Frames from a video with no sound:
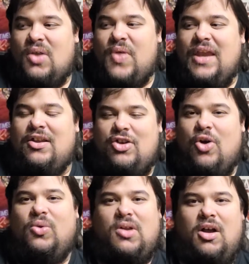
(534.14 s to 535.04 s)
they can
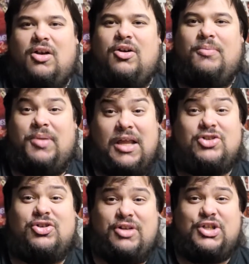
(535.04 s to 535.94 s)
no longer
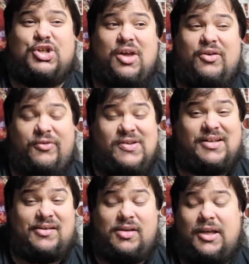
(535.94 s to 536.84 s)
pleasure each other
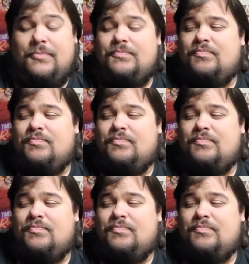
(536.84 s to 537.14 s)
physically.